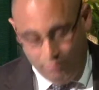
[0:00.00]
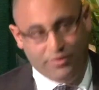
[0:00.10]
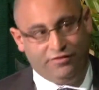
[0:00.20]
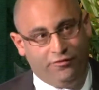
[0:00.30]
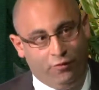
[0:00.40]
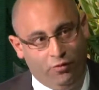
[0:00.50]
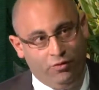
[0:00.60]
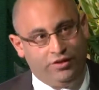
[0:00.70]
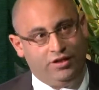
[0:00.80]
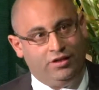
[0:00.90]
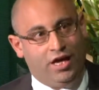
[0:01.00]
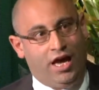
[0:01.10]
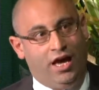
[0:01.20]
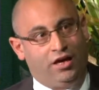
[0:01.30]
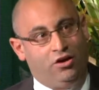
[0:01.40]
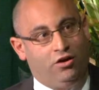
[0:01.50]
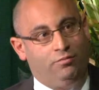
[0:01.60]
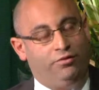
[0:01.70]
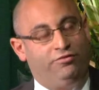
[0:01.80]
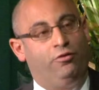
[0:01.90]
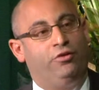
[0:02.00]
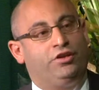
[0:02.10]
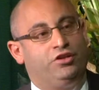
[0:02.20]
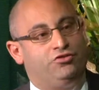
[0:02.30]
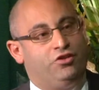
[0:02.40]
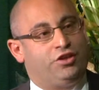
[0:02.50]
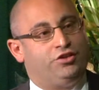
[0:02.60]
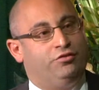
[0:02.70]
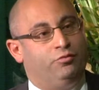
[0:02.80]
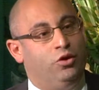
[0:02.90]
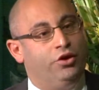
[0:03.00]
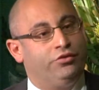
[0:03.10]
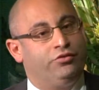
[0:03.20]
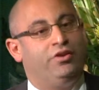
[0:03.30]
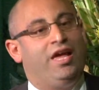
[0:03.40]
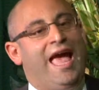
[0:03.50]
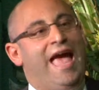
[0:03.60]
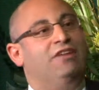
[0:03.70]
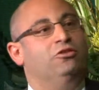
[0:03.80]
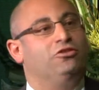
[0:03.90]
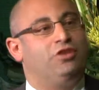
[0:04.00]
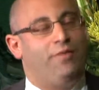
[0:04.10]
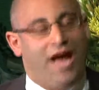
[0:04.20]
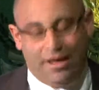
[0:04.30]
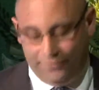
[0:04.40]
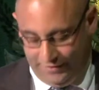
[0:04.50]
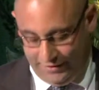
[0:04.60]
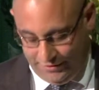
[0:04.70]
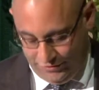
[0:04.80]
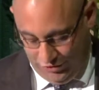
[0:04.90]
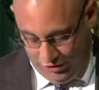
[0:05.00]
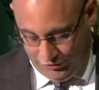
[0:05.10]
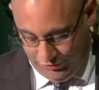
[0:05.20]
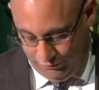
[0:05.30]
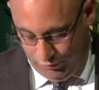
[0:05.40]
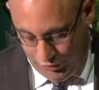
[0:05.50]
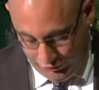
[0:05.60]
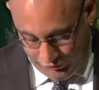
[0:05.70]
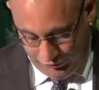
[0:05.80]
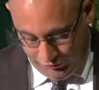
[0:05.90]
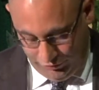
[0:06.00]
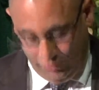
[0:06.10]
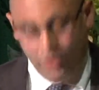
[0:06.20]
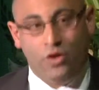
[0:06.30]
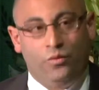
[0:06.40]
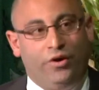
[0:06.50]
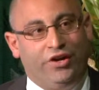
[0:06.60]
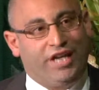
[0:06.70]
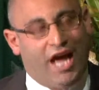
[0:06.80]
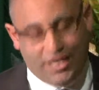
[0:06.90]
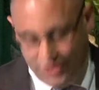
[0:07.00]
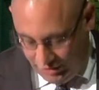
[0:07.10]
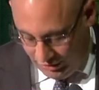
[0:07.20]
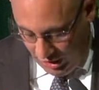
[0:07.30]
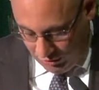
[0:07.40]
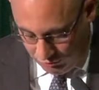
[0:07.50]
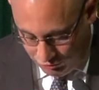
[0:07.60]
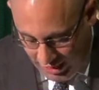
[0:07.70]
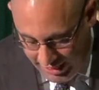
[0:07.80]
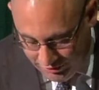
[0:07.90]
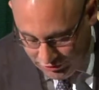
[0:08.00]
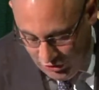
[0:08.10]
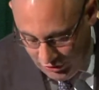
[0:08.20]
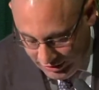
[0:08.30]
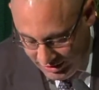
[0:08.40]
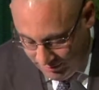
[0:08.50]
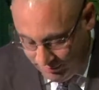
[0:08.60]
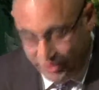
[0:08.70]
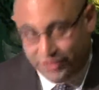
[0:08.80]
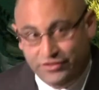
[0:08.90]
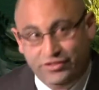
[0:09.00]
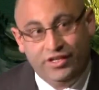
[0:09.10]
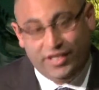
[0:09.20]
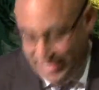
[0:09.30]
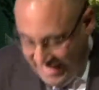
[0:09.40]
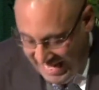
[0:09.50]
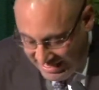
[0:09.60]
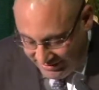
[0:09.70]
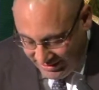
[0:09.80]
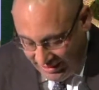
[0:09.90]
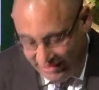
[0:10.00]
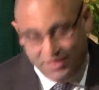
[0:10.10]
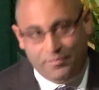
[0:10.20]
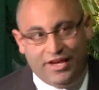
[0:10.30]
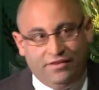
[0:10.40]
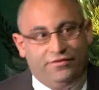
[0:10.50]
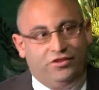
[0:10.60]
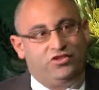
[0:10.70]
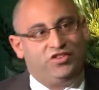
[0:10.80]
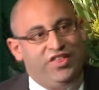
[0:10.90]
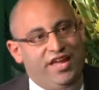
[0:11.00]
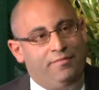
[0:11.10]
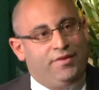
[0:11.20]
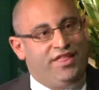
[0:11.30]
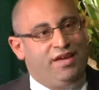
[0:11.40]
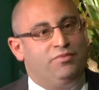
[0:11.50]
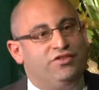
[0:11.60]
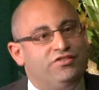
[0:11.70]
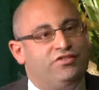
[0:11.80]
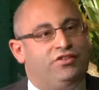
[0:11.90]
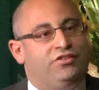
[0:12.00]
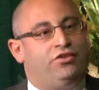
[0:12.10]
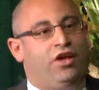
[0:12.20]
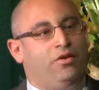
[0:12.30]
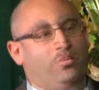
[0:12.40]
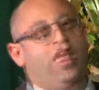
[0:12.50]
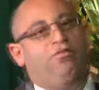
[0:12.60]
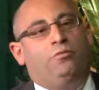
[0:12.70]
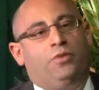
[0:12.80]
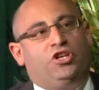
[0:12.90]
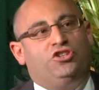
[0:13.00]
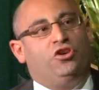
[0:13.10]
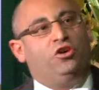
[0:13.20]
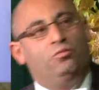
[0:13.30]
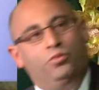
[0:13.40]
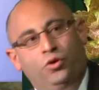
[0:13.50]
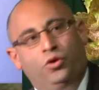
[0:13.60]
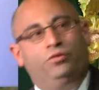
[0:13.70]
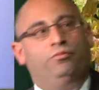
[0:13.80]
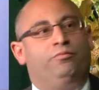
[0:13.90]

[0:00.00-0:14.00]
before the construction of works and also after the construction of works. We're engaging the local traders early in the piece and selling the benefits to them and their businesses so that everybody's on board